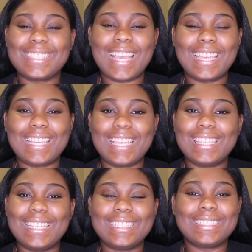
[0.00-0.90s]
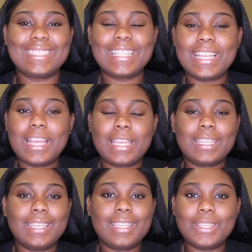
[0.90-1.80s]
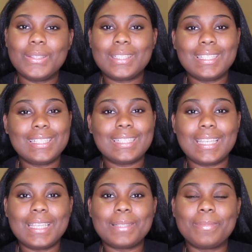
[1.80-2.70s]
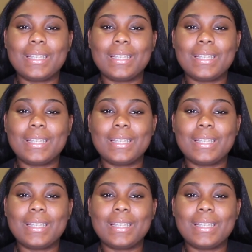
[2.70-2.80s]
I can't get used to the taste,